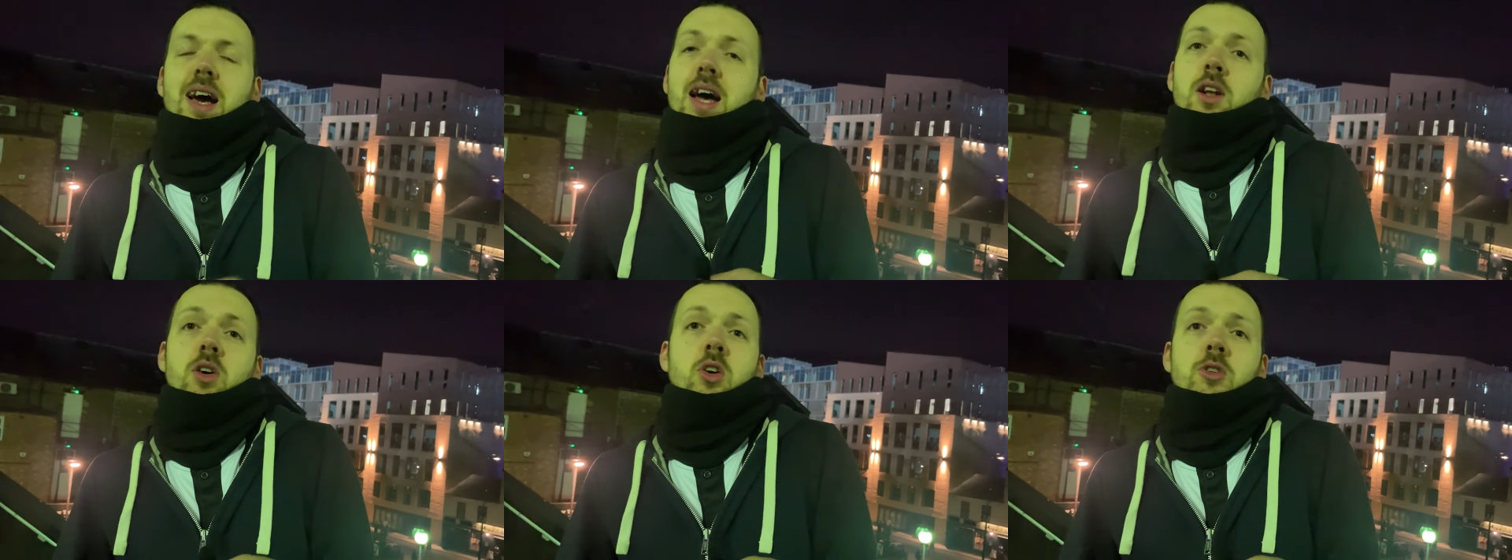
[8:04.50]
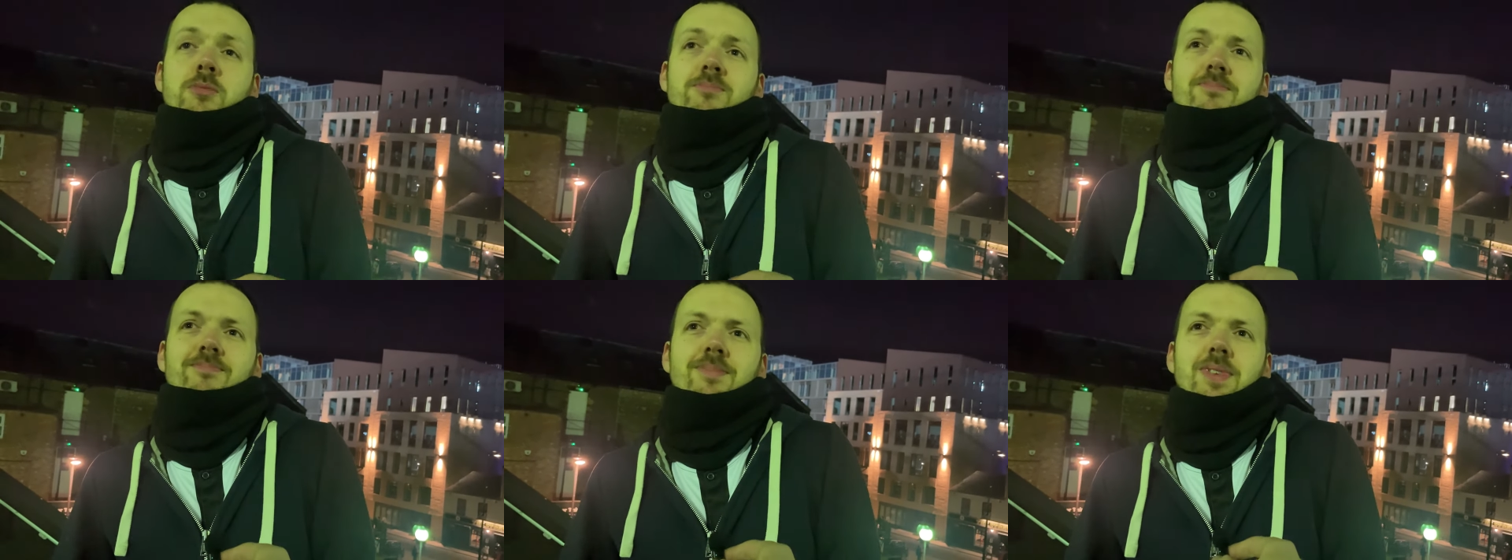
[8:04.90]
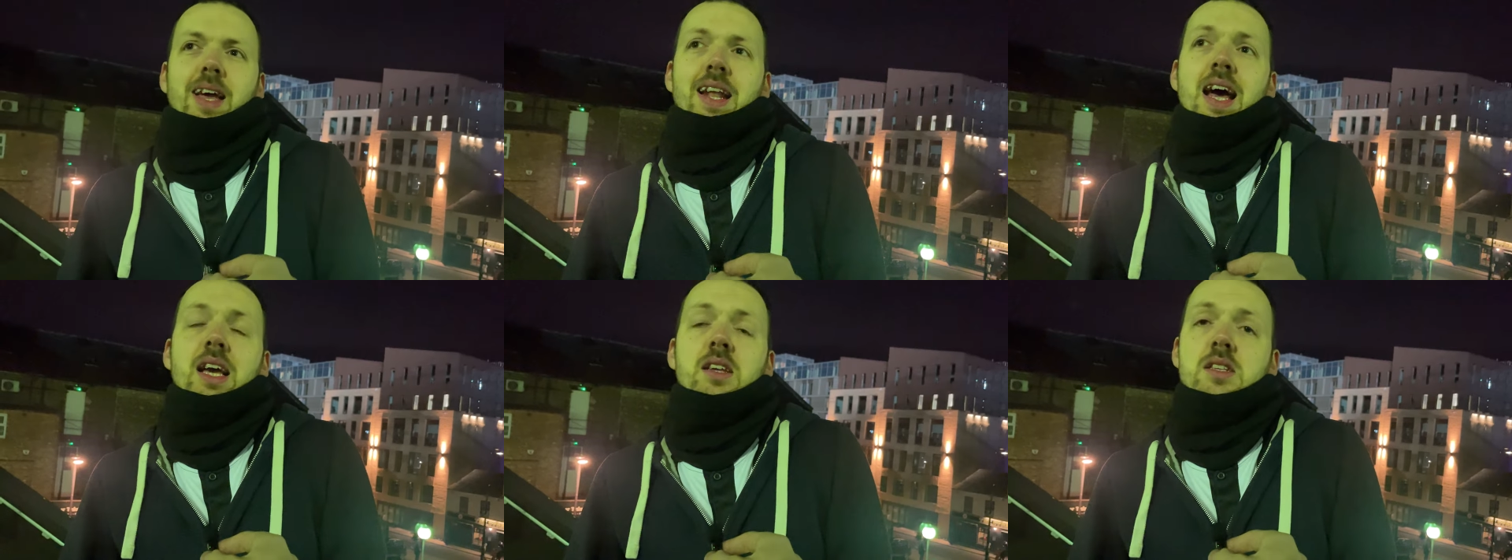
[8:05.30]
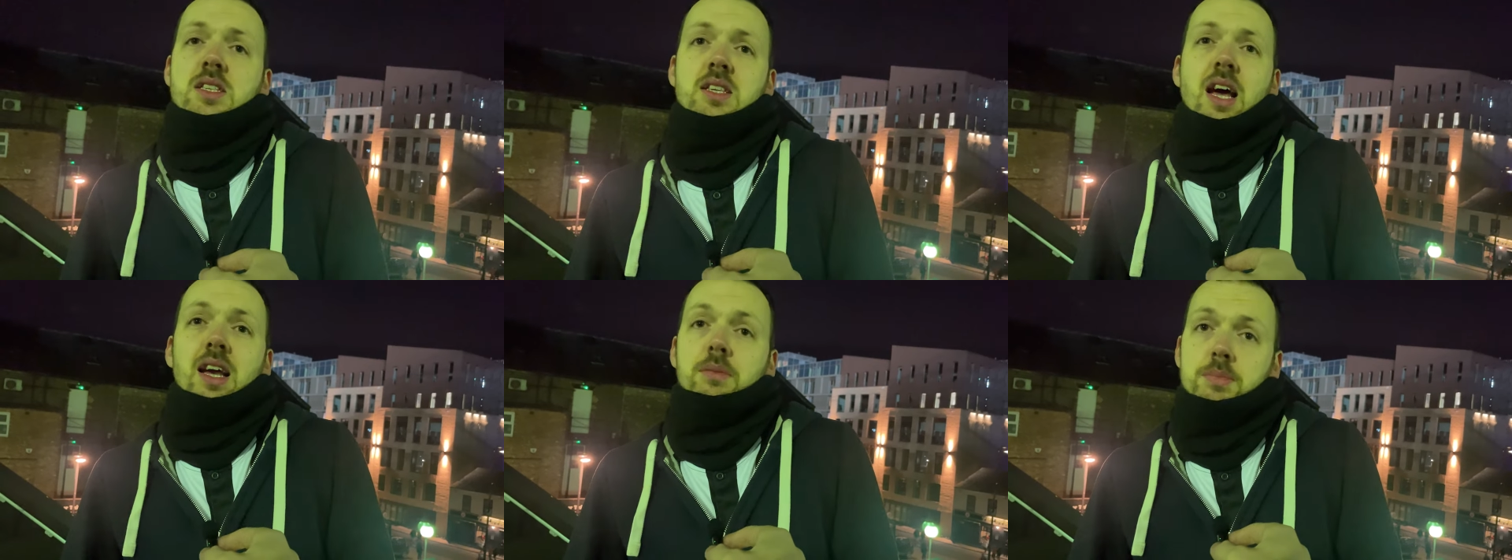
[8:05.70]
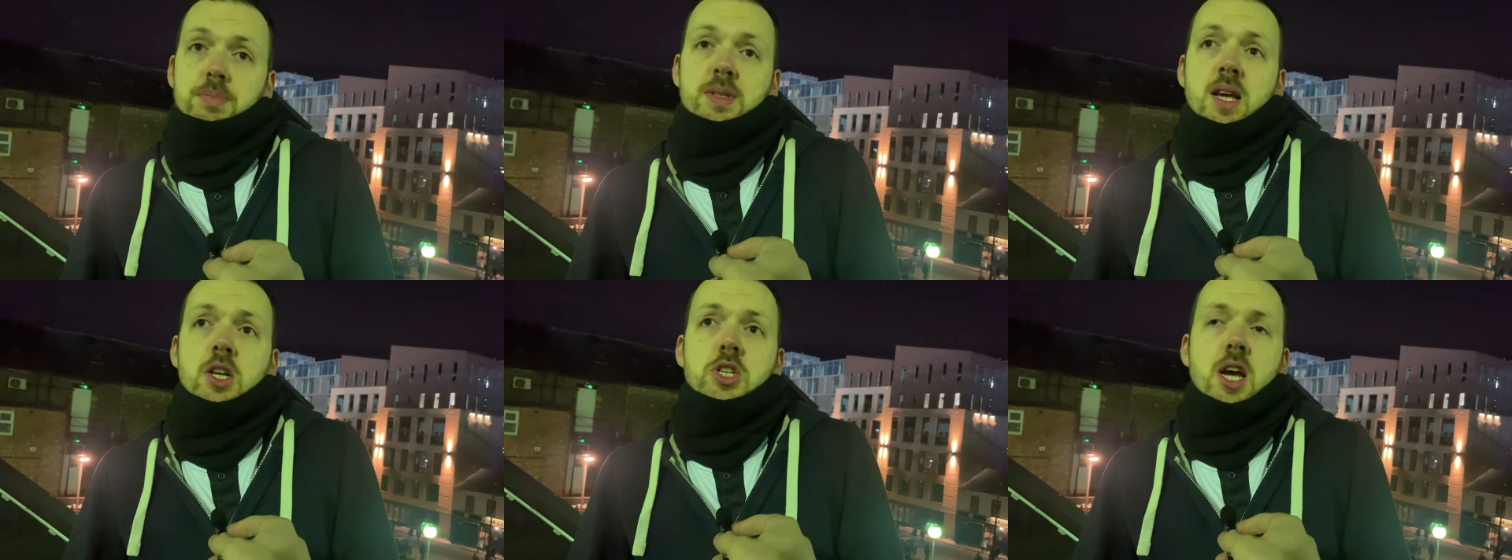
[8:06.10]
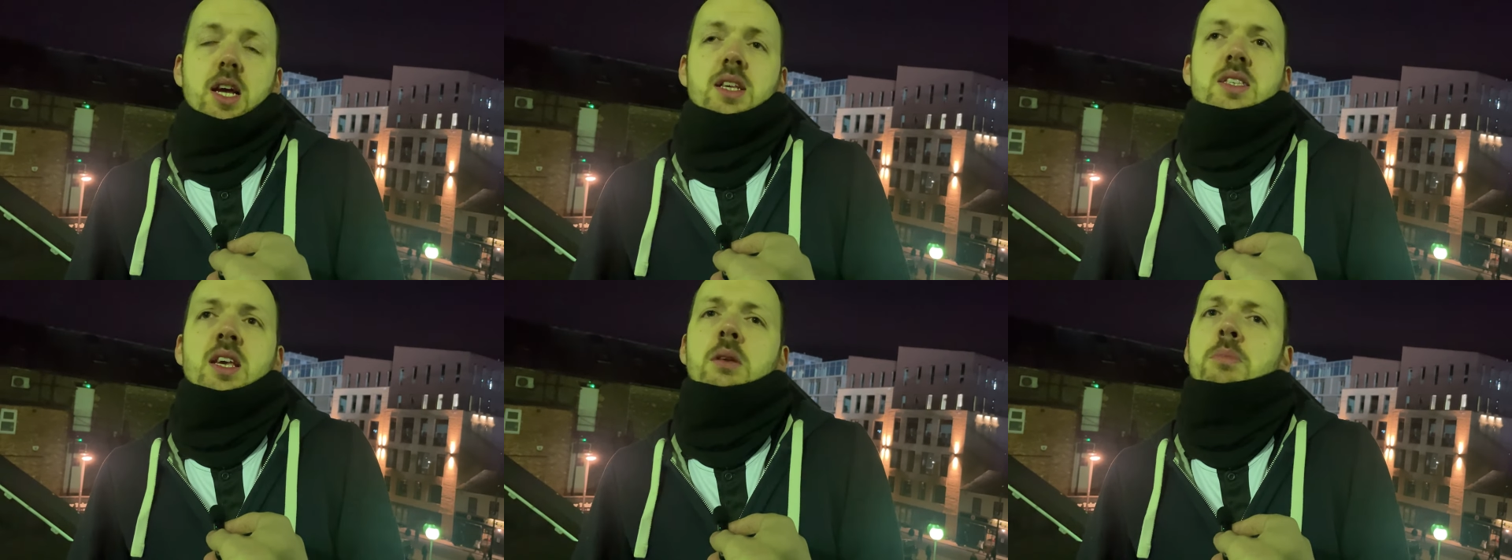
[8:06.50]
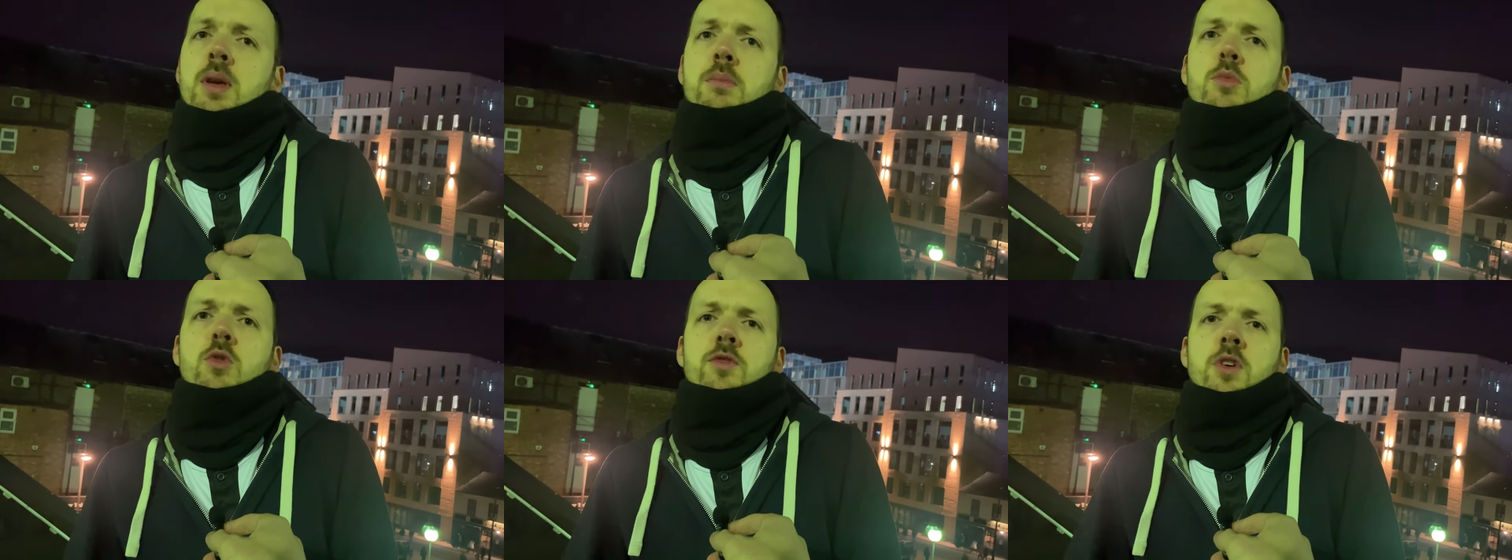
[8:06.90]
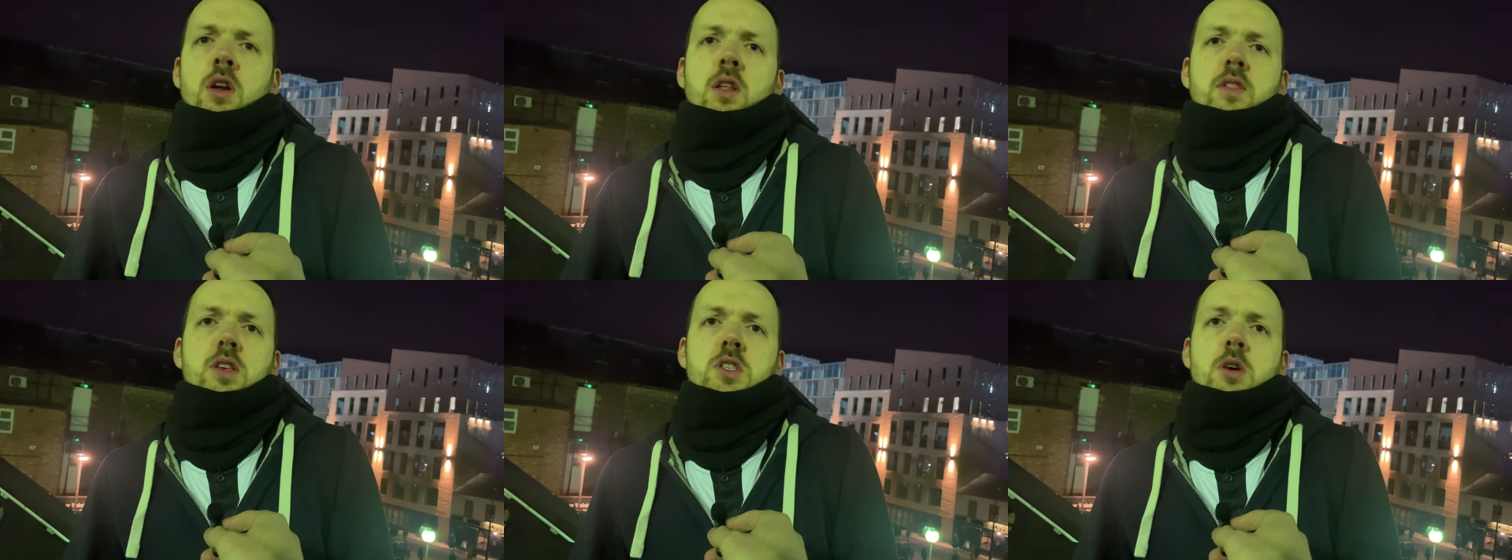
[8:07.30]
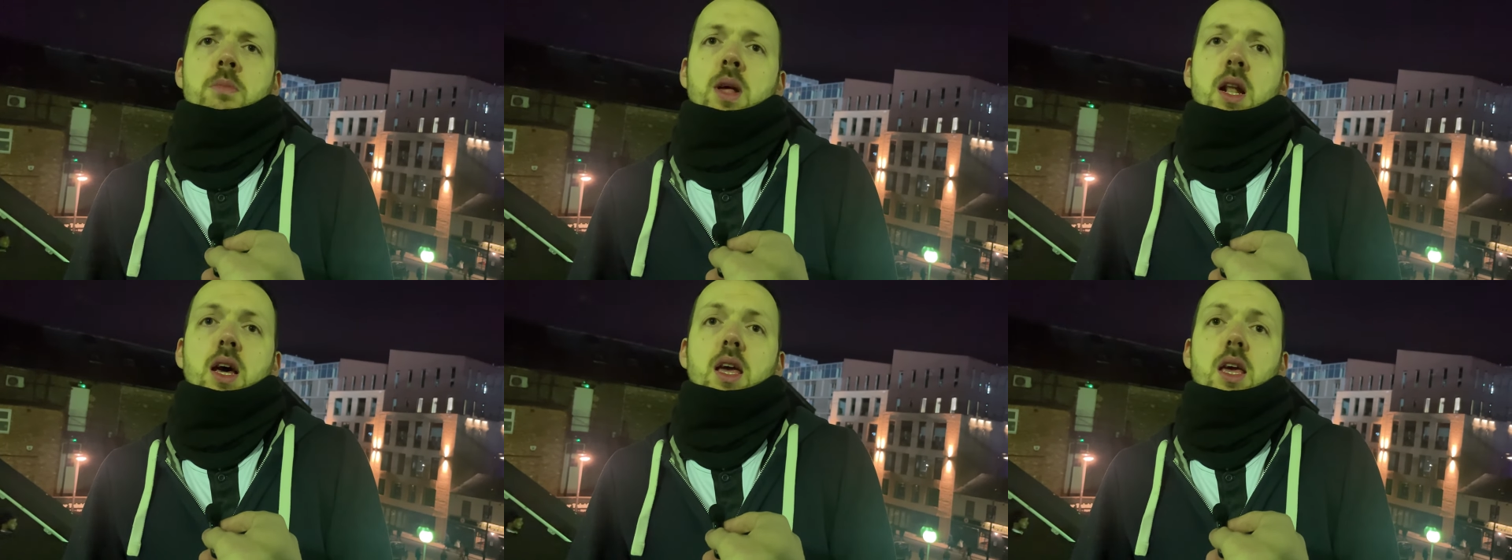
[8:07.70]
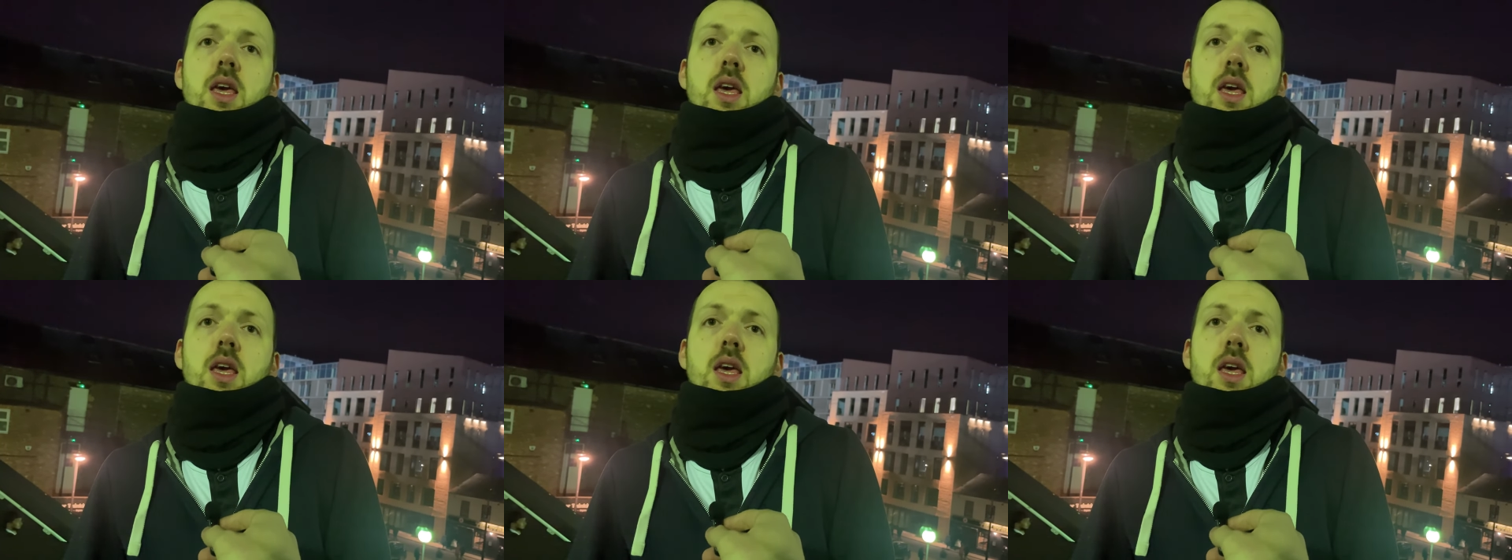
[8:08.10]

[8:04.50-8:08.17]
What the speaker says: I know. And I can potentially see him being moved on in the summer,